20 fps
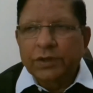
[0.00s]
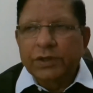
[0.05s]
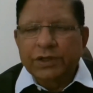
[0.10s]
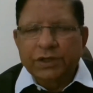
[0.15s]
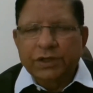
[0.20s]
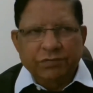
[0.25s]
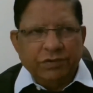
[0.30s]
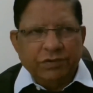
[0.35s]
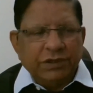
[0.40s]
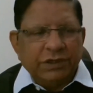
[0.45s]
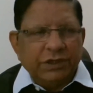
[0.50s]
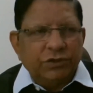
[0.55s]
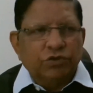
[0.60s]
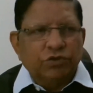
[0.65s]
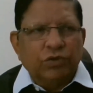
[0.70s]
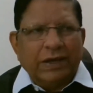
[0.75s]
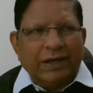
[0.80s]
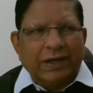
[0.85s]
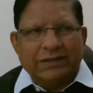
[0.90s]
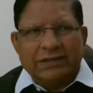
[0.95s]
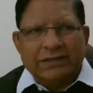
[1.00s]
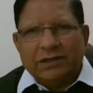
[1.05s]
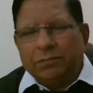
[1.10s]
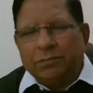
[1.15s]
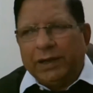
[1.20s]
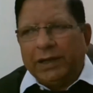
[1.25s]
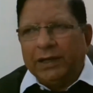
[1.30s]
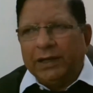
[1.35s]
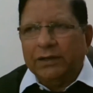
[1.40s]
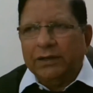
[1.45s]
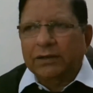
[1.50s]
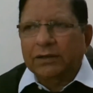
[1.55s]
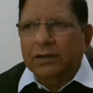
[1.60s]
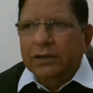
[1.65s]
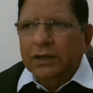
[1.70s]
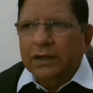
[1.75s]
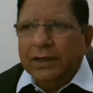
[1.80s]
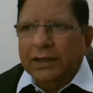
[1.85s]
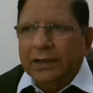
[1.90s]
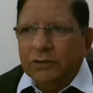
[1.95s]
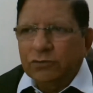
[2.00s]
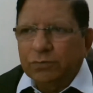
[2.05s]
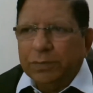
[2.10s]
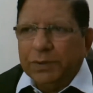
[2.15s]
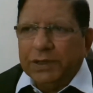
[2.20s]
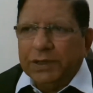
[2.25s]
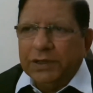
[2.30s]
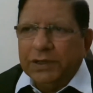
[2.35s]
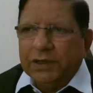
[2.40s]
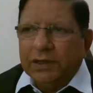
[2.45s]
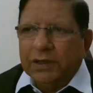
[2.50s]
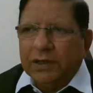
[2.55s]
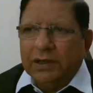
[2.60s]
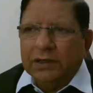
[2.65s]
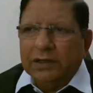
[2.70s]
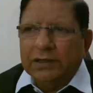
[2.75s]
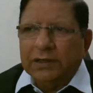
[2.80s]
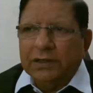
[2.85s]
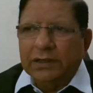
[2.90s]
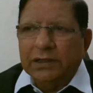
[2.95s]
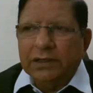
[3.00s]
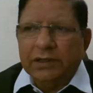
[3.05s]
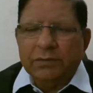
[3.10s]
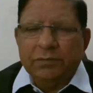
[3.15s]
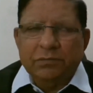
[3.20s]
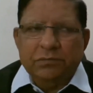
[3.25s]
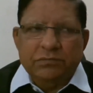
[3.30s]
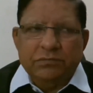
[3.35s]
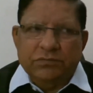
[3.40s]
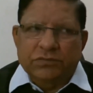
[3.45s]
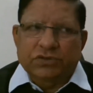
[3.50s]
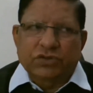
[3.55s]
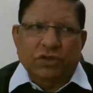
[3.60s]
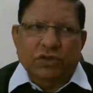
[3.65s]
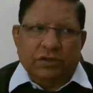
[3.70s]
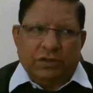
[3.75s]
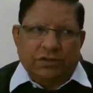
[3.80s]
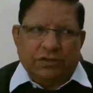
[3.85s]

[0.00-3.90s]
Even the United Bank has been a sort